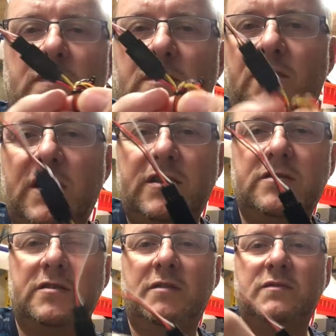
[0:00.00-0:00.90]
Red is
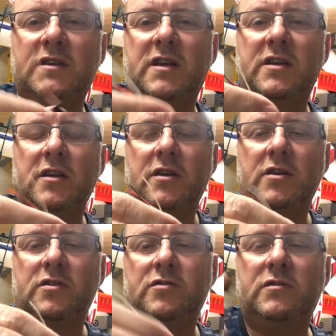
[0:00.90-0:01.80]
on the outside edge.
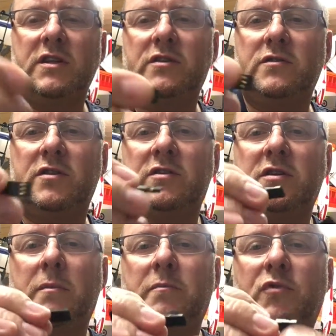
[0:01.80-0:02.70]
So you need
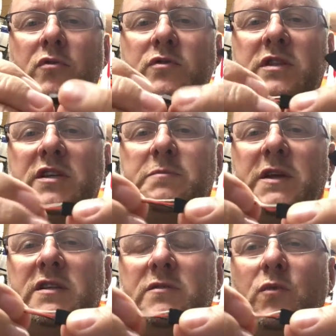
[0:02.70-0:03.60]
to pull these
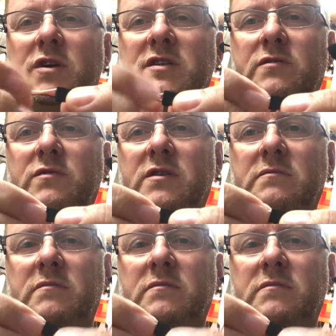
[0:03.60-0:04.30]
pins, wires out